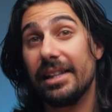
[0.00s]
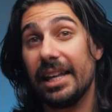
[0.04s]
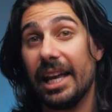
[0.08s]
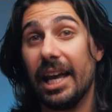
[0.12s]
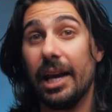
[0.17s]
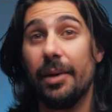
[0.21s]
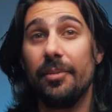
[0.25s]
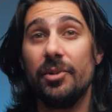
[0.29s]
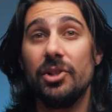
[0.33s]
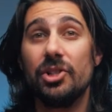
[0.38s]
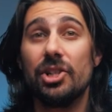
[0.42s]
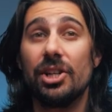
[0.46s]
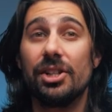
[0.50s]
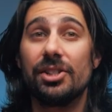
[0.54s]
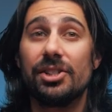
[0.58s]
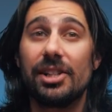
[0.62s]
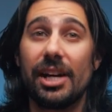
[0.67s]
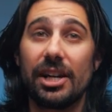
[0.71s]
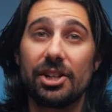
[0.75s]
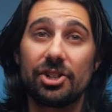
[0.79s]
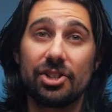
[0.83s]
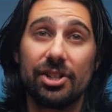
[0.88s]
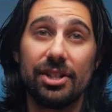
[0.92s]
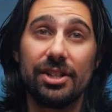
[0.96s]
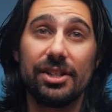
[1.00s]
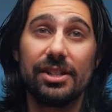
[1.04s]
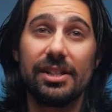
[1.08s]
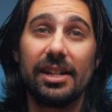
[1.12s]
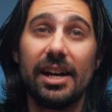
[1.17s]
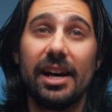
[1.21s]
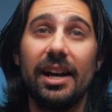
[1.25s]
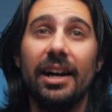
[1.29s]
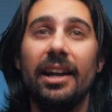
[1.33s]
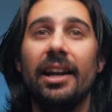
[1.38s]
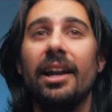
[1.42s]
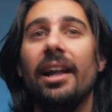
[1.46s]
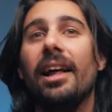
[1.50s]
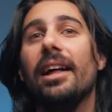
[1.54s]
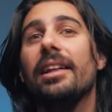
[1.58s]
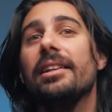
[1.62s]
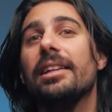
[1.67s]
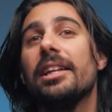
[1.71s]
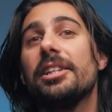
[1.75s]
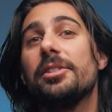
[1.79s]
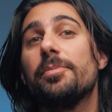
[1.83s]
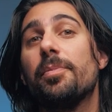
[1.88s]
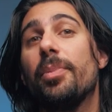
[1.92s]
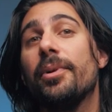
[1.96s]
the imaging section is done,
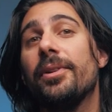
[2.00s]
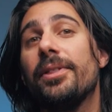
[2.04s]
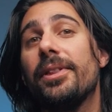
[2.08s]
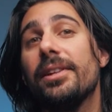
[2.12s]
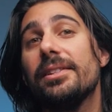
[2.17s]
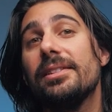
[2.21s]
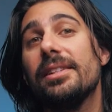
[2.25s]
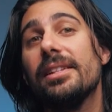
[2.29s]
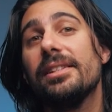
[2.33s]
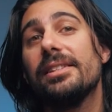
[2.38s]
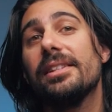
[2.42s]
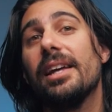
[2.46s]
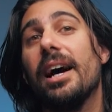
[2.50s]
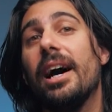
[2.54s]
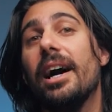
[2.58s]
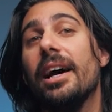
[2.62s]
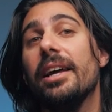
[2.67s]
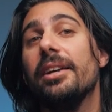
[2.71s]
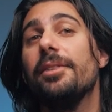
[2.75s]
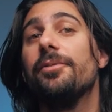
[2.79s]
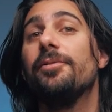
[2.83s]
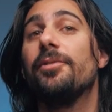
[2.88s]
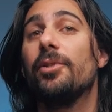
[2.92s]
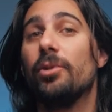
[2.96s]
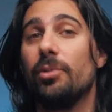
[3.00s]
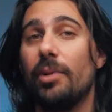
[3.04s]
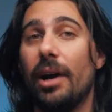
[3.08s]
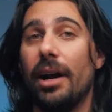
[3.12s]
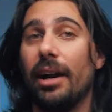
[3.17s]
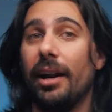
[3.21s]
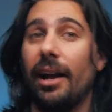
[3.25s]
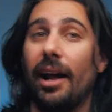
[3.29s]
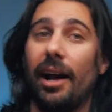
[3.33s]
let's put this aside for right